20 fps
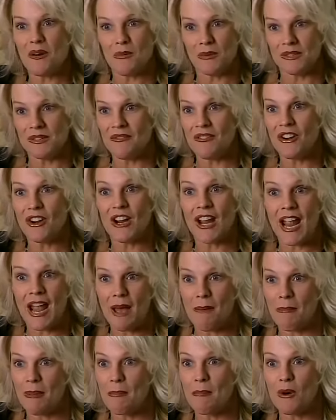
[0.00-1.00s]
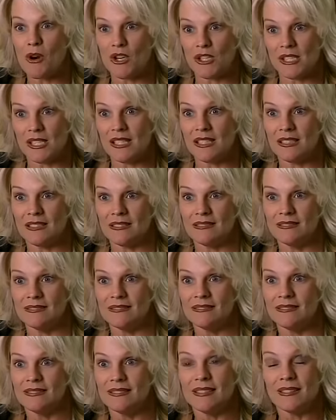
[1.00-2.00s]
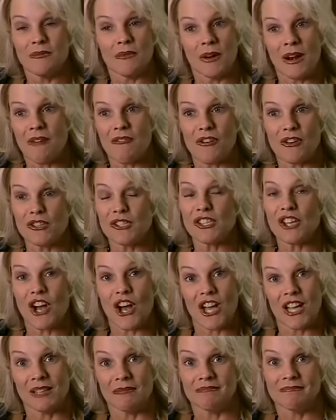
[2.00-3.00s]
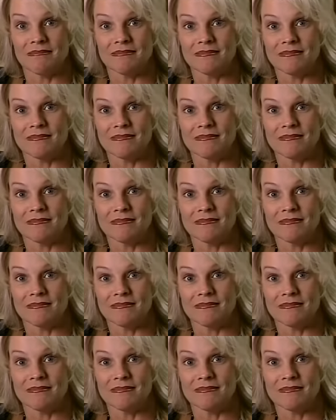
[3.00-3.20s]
he was a very happy person when I first saw him.